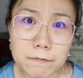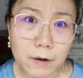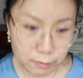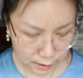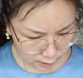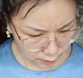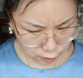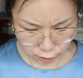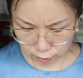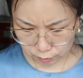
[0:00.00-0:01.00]
very
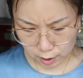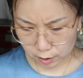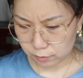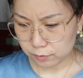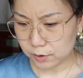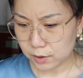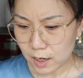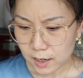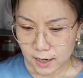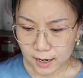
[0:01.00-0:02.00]
easy to use,
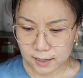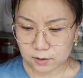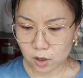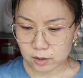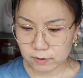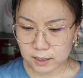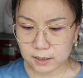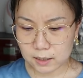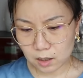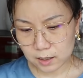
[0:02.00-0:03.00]
and I
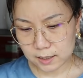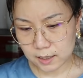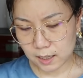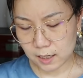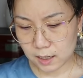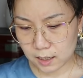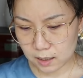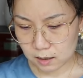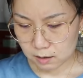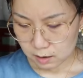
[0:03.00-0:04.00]
really like the,
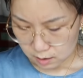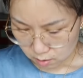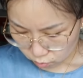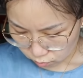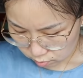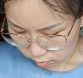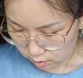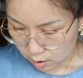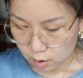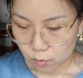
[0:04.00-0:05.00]

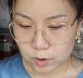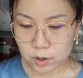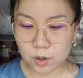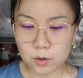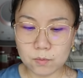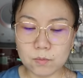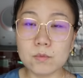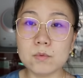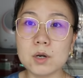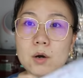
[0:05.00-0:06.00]
when you
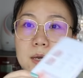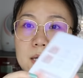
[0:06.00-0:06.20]
go